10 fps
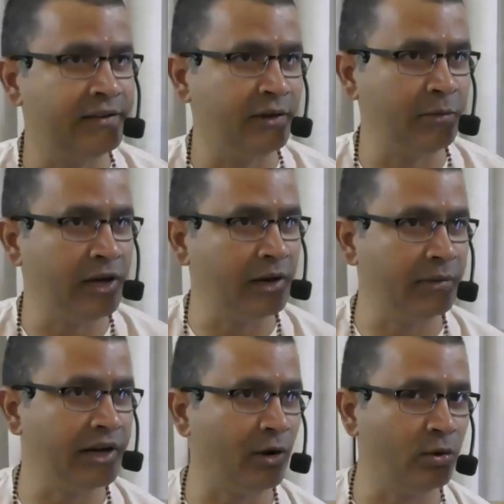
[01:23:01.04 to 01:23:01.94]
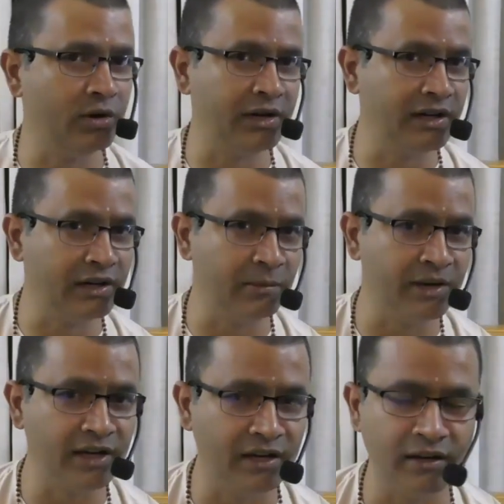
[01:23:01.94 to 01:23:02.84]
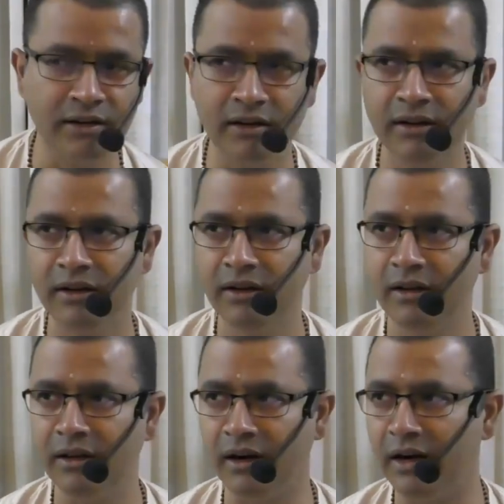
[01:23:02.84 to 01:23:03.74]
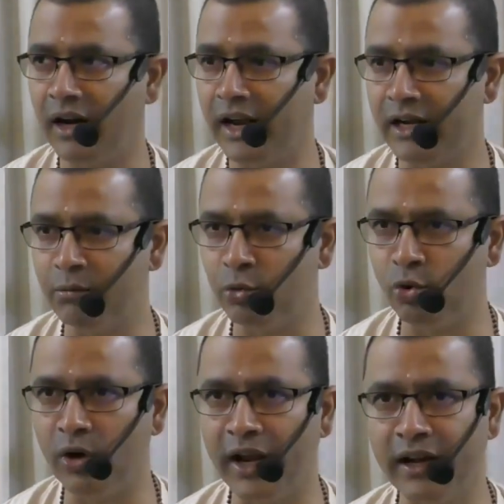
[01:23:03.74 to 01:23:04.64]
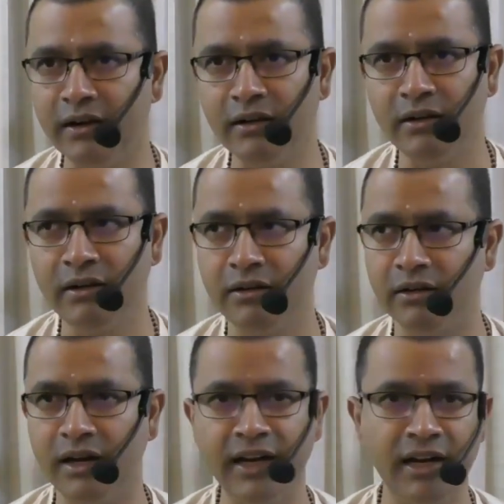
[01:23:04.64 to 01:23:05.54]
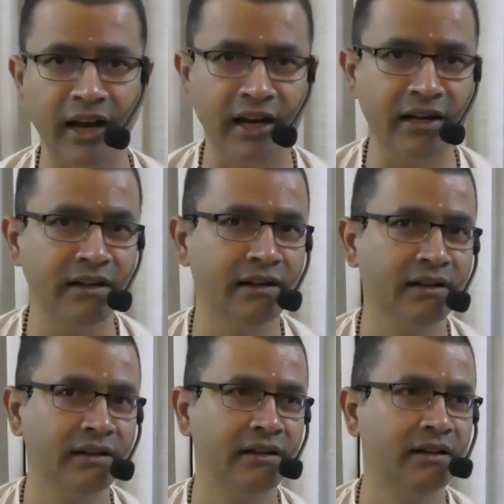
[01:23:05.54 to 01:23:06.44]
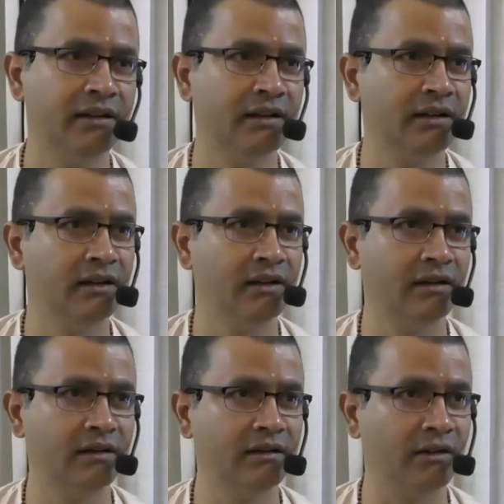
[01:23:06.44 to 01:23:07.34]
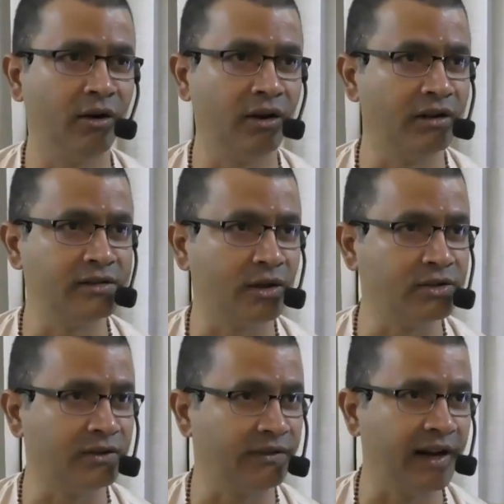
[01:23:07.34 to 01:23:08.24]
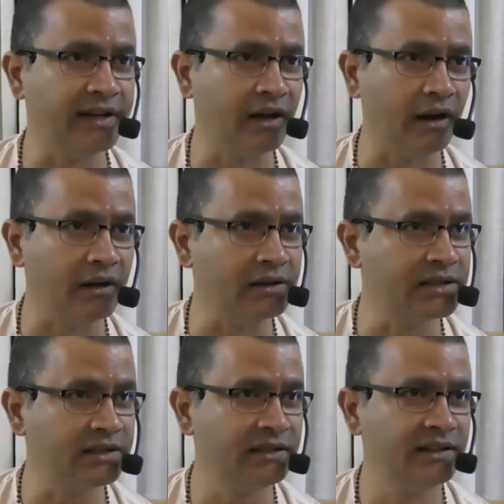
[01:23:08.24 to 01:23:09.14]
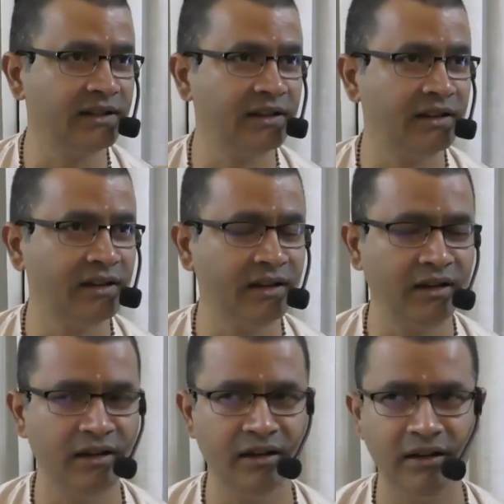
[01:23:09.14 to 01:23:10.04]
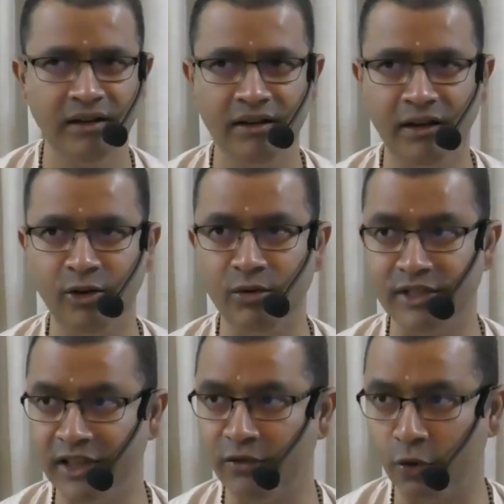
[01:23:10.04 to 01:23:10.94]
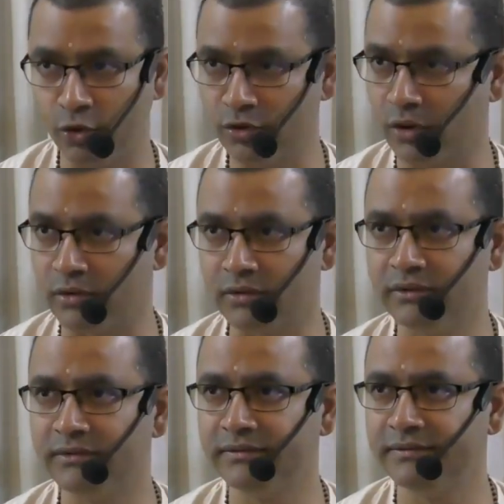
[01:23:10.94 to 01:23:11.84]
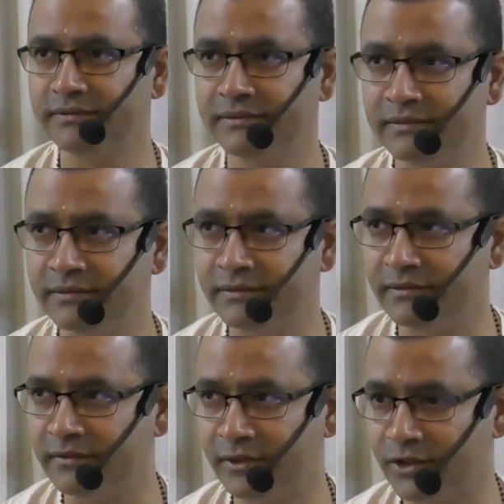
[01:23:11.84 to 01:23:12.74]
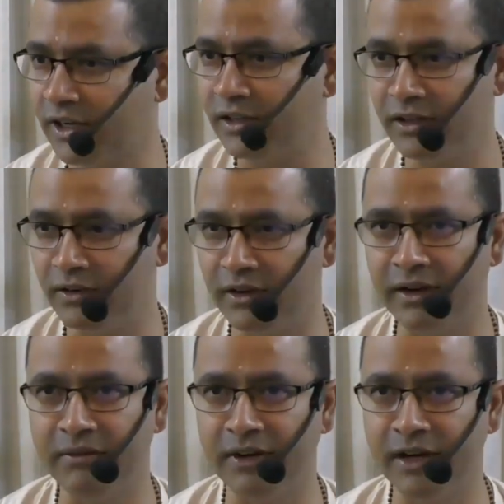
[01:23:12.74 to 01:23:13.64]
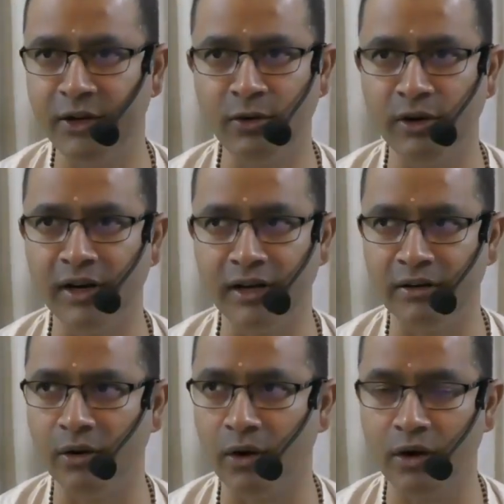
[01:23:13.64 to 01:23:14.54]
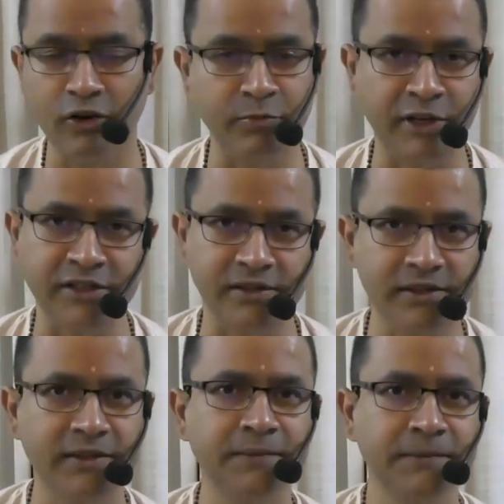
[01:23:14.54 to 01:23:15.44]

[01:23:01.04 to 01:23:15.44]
will be coming out, coming in, red light, blue light, green light, all sorts of light colors. And you will see the photos also. Check in the net, you will get a lot of pictures.